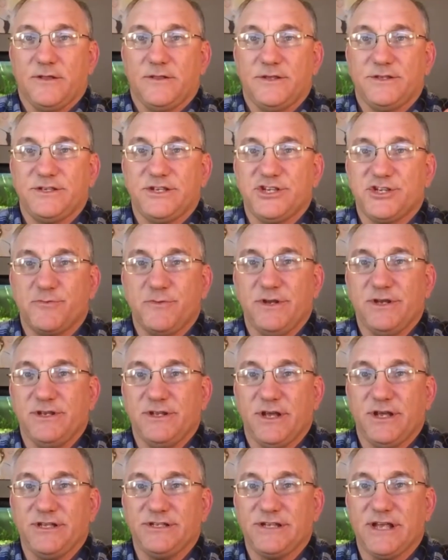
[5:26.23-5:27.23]
This instrument
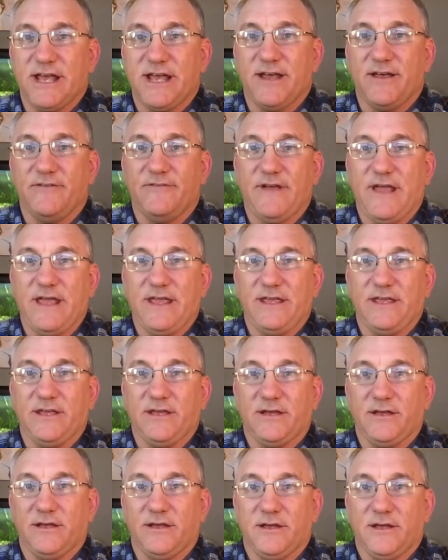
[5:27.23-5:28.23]
does have a,
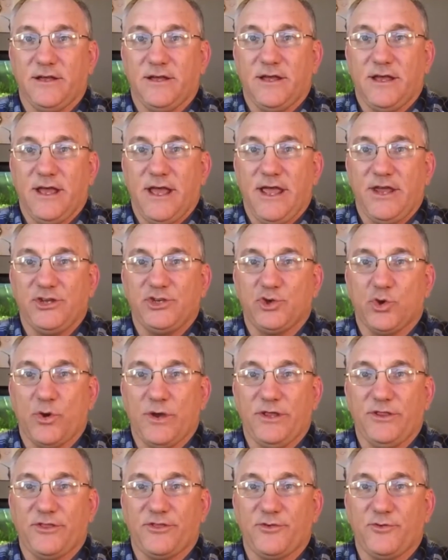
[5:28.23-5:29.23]
a
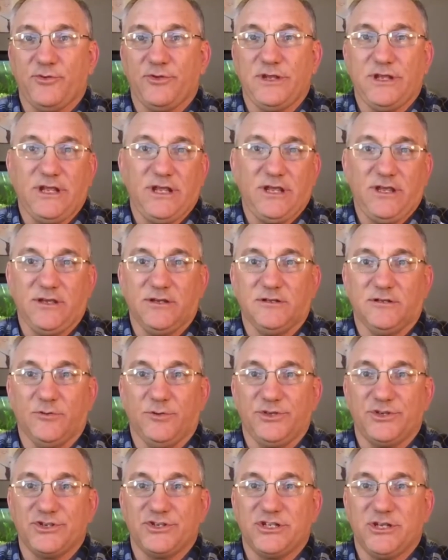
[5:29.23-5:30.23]
joint through the heel,
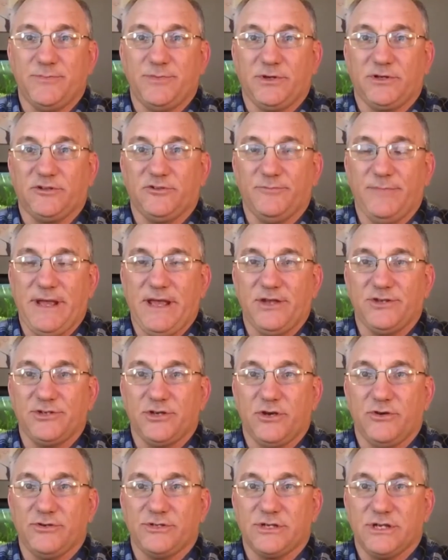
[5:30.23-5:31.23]
which is typical of
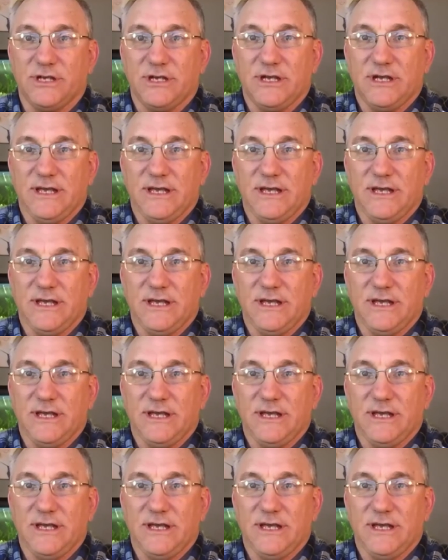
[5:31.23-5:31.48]
banjos,